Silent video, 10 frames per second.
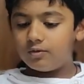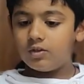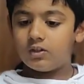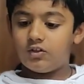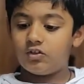
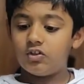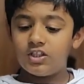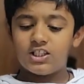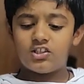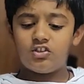
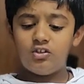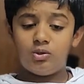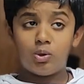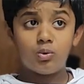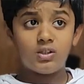Xerneas
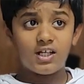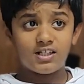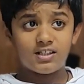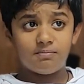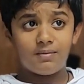don't
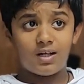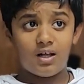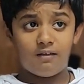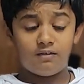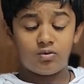get Mega
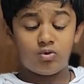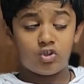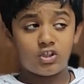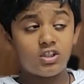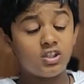
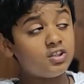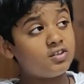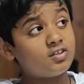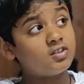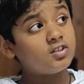
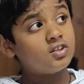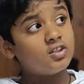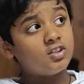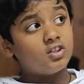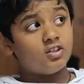Evolutions.
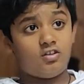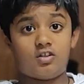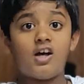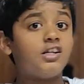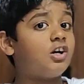
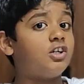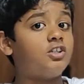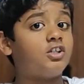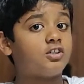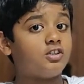Zygarde
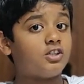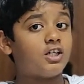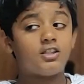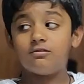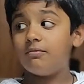doesn't
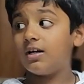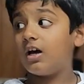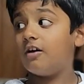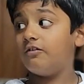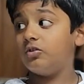get Mega
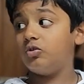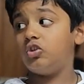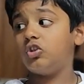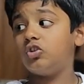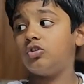
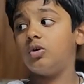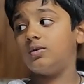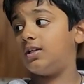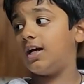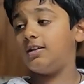Evolutions, though
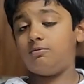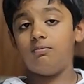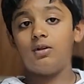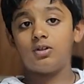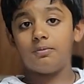it has
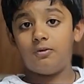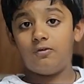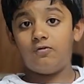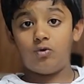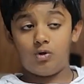multiple
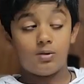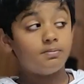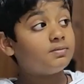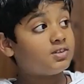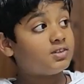
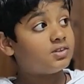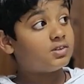forms.